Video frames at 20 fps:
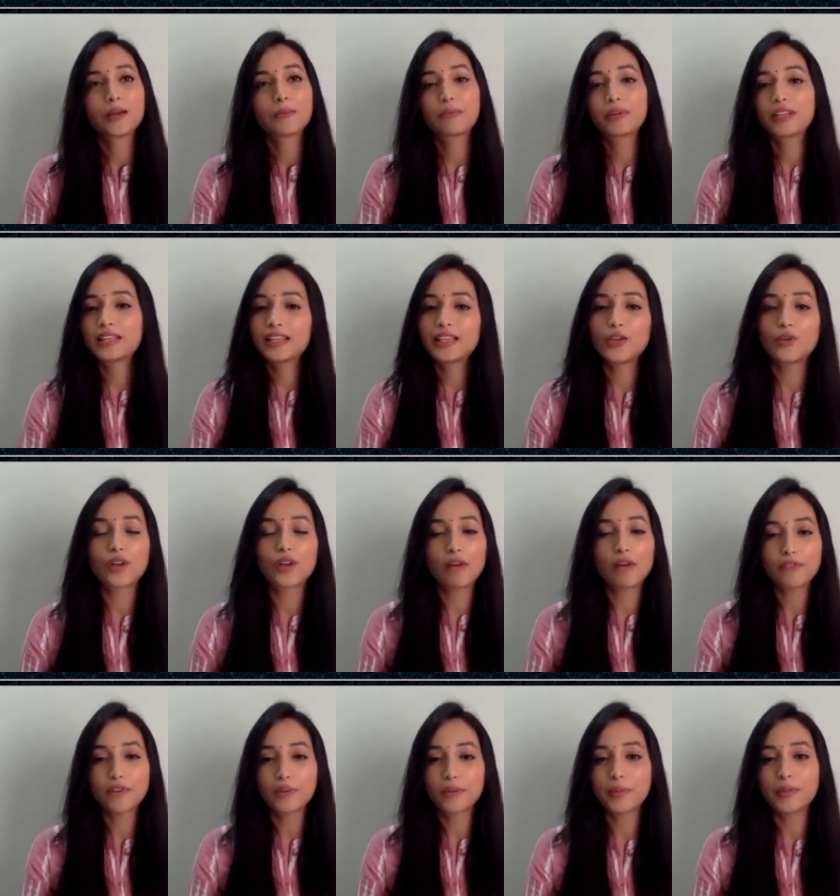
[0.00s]
But then you come
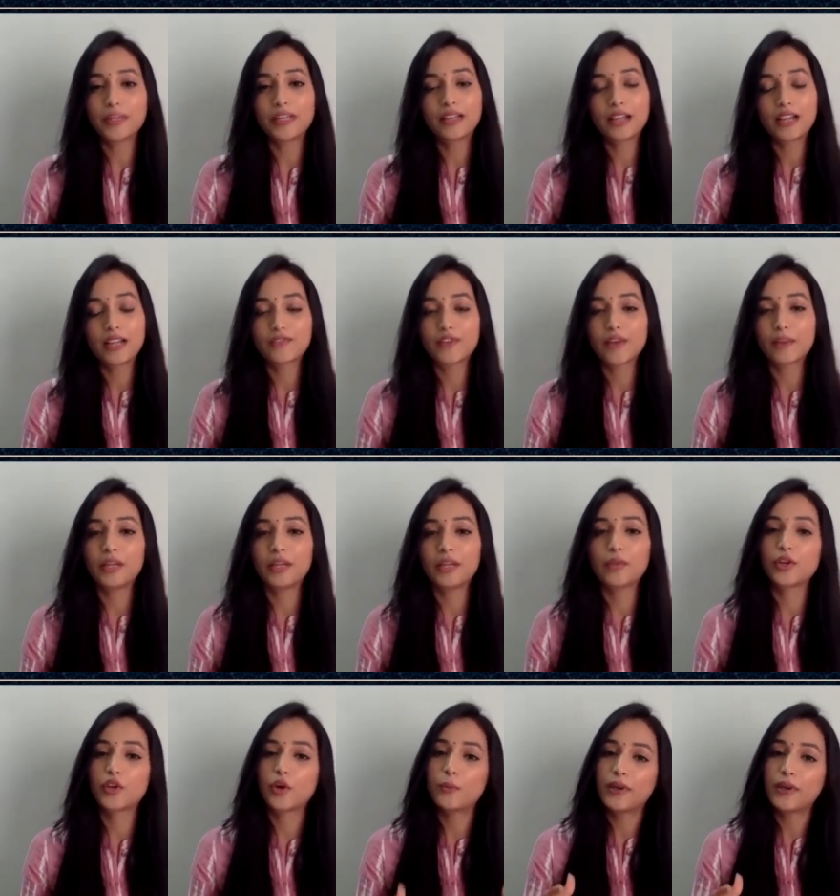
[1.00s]
from a middle class family
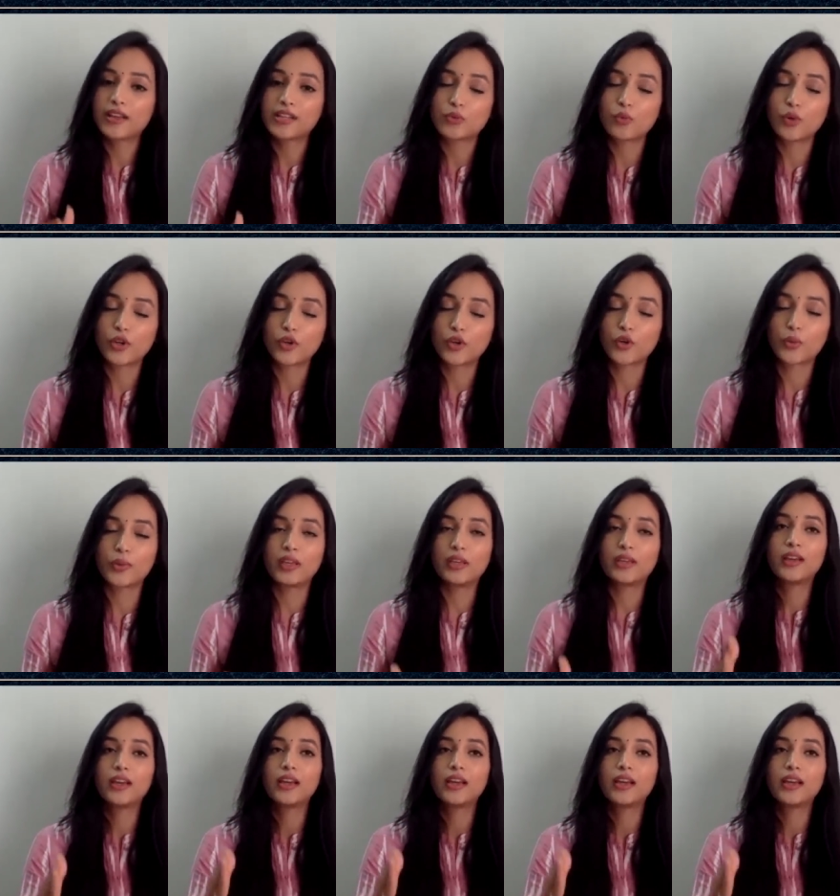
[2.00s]
where your parents want you to be